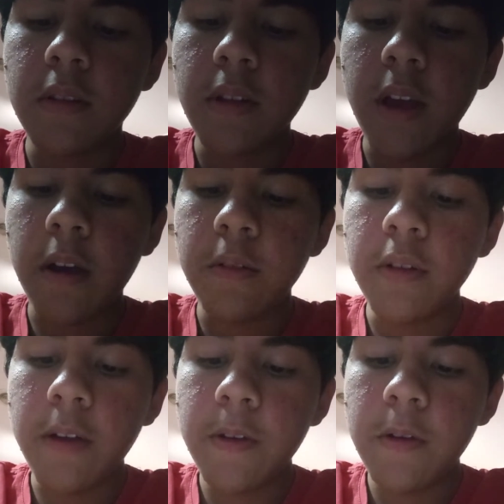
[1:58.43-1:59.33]
how good
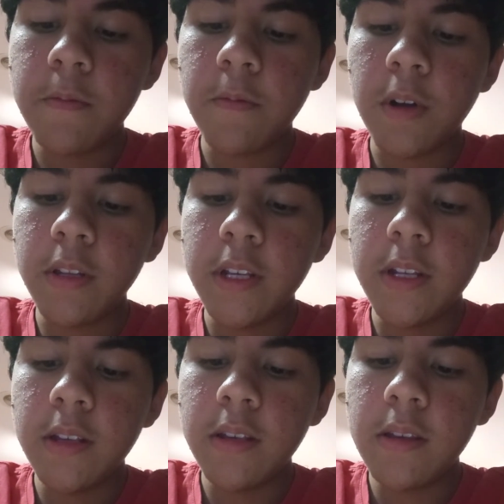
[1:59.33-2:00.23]
I felt while
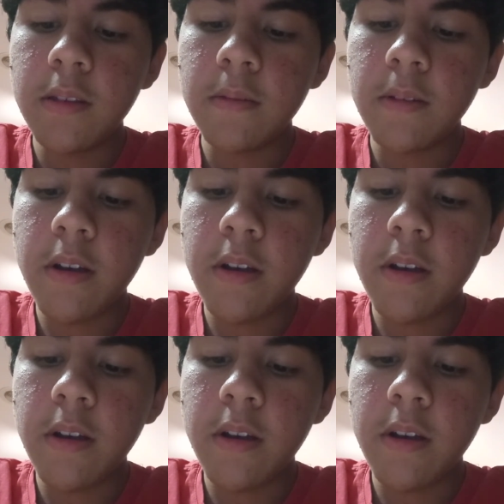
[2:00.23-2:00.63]
eating it,